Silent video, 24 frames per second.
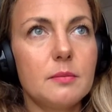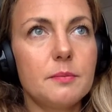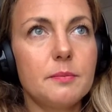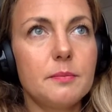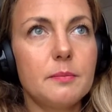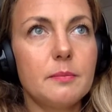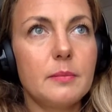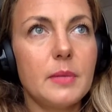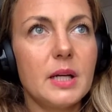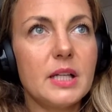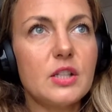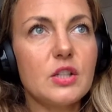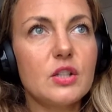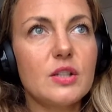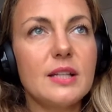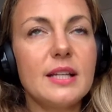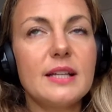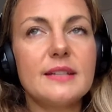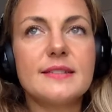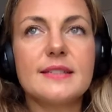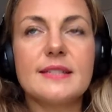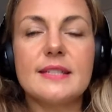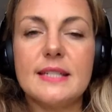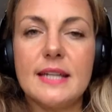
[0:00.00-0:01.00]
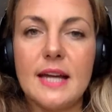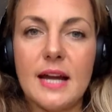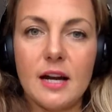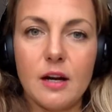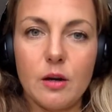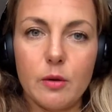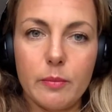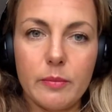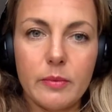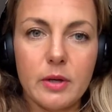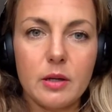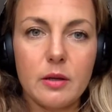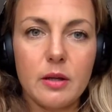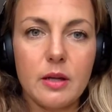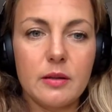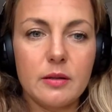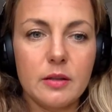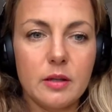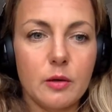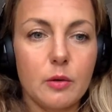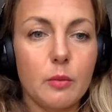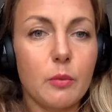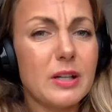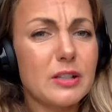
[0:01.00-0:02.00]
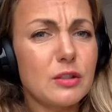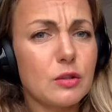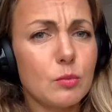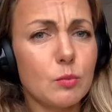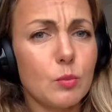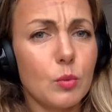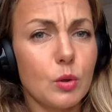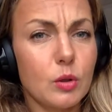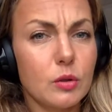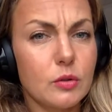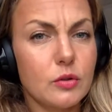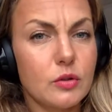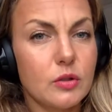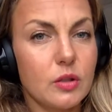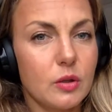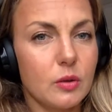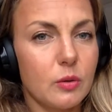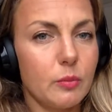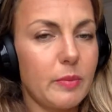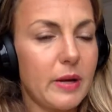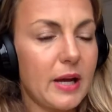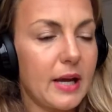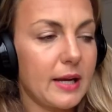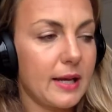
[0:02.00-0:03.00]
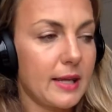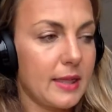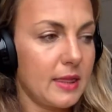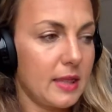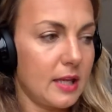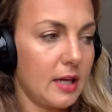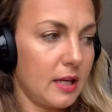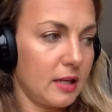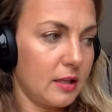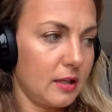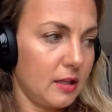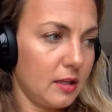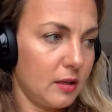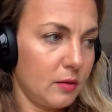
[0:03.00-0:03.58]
much less now, much more so back then.